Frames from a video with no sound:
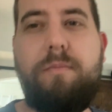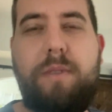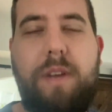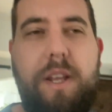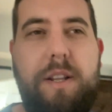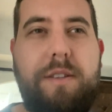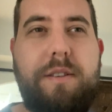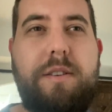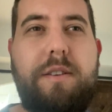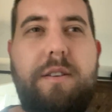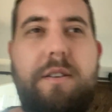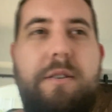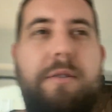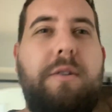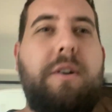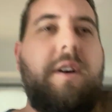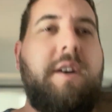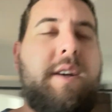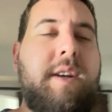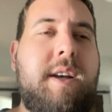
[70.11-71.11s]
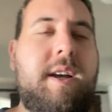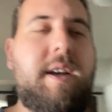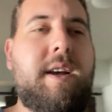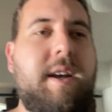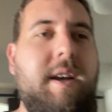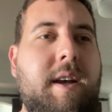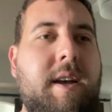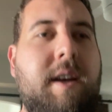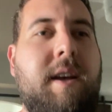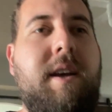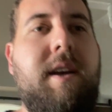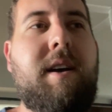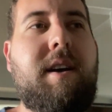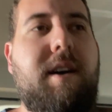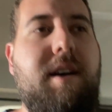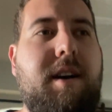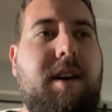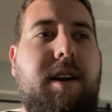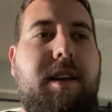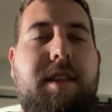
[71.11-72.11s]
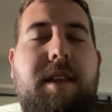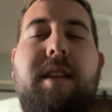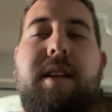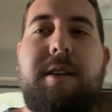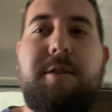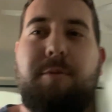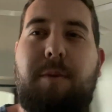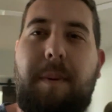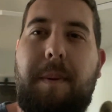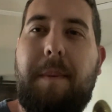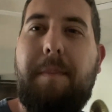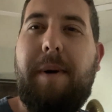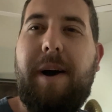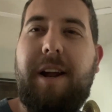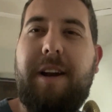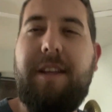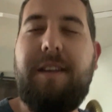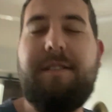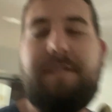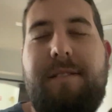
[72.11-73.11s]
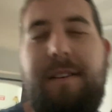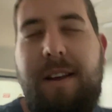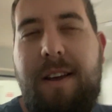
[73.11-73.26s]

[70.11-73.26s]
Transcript: And so uh, I think that's why my body's